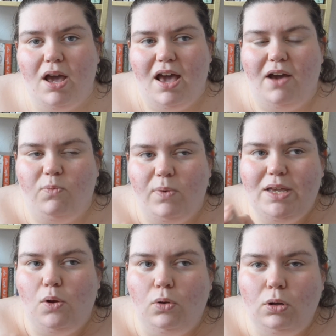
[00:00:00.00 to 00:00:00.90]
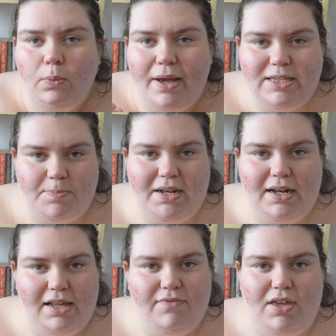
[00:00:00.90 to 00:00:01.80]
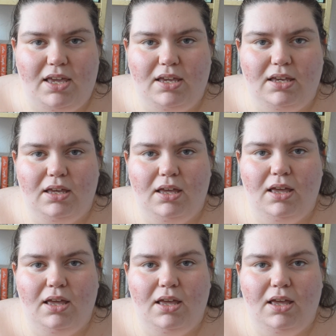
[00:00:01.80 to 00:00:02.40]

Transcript: have we always been living,